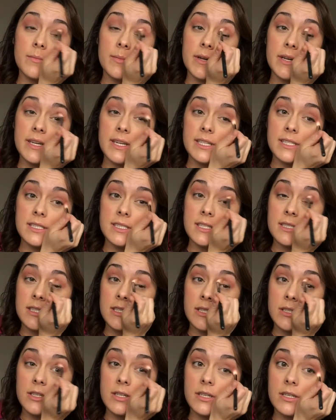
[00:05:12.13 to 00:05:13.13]
but it
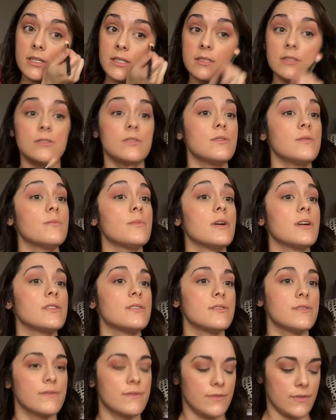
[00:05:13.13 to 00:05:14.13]
doesn't look too
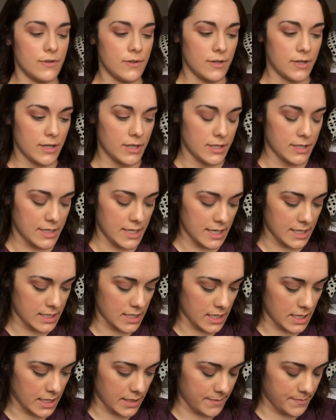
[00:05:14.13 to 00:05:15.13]
much for
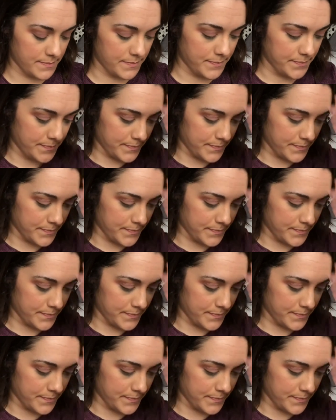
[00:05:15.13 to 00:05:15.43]
daytime.